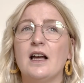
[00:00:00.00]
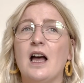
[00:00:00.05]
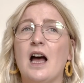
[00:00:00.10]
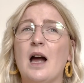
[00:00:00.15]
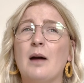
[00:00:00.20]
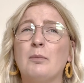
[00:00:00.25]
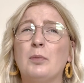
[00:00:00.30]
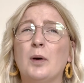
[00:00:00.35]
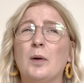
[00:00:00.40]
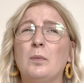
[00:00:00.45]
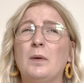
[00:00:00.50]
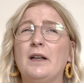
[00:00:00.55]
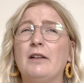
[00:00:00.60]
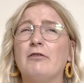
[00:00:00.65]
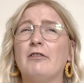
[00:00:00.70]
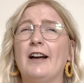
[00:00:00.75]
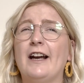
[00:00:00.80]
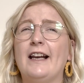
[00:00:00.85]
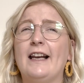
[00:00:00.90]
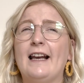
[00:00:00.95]
I'm probably
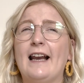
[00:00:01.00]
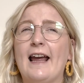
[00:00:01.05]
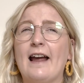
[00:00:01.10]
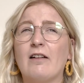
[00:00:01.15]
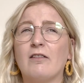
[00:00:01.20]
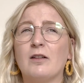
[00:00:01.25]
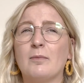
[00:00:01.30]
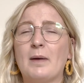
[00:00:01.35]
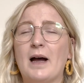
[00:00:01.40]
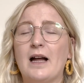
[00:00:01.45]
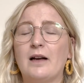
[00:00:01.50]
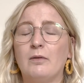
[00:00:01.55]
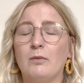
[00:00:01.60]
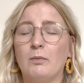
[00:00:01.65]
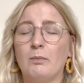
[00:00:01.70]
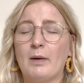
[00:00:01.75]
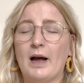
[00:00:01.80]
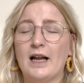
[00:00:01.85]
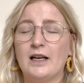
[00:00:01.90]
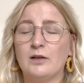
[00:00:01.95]
really late on the
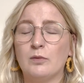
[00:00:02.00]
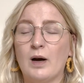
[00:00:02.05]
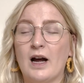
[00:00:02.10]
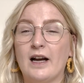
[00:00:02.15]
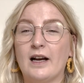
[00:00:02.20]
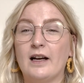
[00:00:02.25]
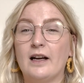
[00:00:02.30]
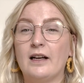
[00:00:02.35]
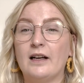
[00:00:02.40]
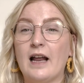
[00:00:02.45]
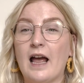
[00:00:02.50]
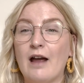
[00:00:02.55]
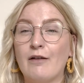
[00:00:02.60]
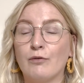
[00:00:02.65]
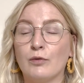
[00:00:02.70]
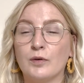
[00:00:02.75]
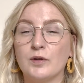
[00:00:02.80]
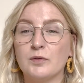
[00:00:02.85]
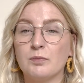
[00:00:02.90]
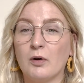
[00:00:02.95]
bandwagon,
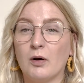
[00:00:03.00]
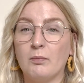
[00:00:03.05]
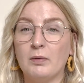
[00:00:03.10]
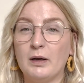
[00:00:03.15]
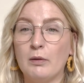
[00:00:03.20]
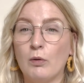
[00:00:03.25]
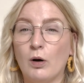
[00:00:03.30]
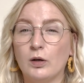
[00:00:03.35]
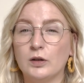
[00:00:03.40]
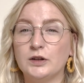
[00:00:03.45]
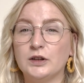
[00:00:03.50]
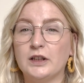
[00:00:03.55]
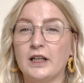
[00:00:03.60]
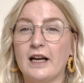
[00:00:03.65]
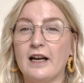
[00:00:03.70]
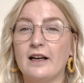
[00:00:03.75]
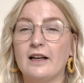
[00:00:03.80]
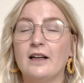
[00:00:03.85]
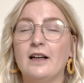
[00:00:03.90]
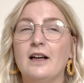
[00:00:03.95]
everyone's probably watched
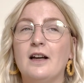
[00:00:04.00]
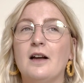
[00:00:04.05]
it,